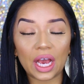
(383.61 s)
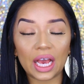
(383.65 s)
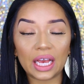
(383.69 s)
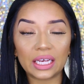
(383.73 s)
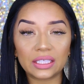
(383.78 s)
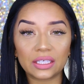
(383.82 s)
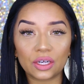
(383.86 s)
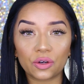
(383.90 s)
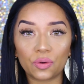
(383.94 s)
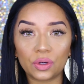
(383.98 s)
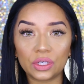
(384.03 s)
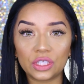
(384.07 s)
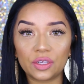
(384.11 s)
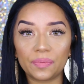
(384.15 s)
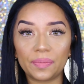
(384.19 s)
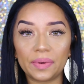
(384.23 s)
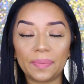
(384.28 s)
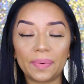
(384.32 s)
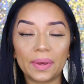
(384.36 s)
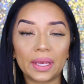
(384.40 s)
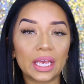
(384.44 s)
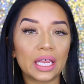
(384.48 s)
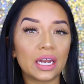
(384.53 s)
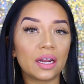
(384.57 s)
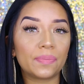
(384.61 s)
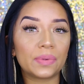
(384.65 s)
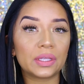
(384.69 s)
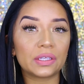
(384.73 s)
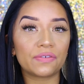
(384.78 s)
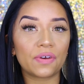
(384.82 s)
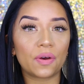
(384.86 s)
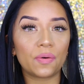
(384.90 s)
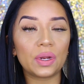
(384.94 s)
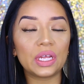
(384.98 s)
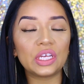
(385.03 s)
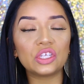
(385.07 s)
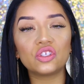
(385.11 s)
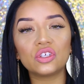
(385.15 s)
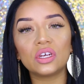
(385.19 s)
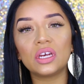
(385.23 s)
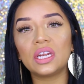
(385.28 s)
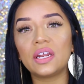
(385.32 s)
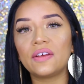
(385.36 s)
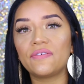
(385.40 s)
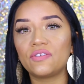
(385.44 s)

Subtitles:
guys are going to be picking up this foundation,